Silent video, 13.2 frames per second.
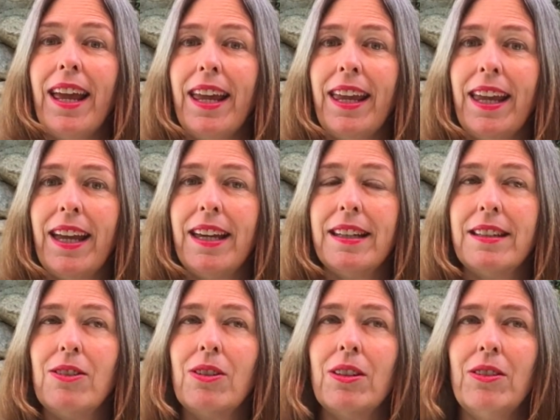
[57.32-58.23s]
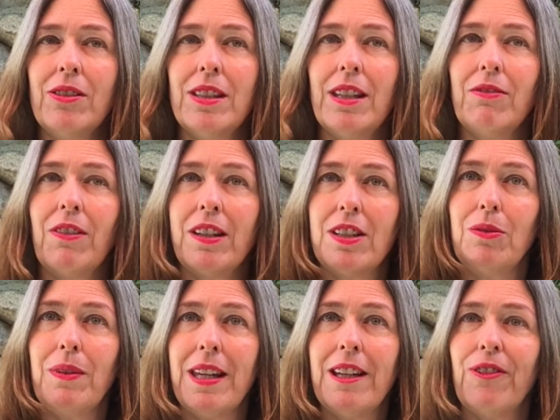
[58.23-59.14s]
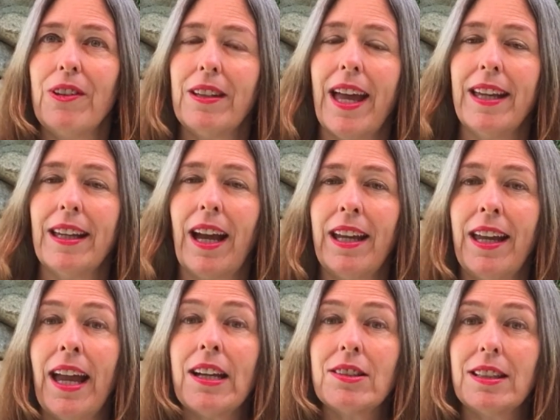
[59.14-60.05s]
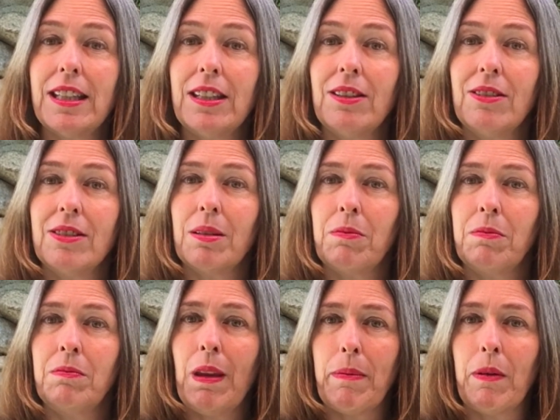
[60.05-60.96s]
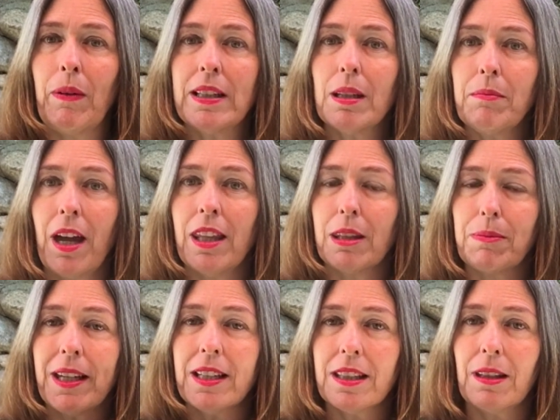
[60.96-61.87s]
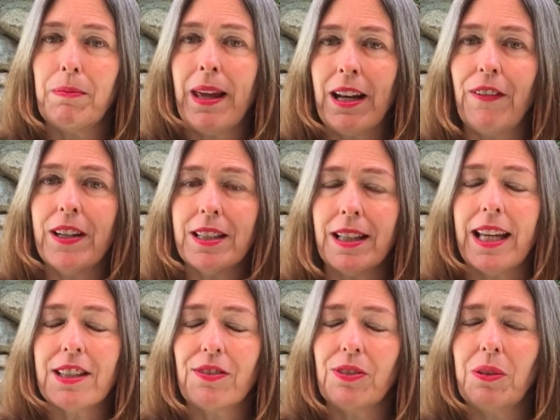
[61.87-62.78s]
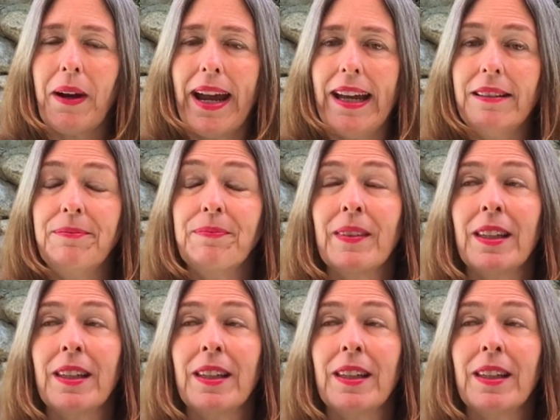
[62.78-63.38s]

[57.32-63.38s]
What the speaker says: and you can use it once a week if you like. I actually use it maybe once a month because the benefits last for a while.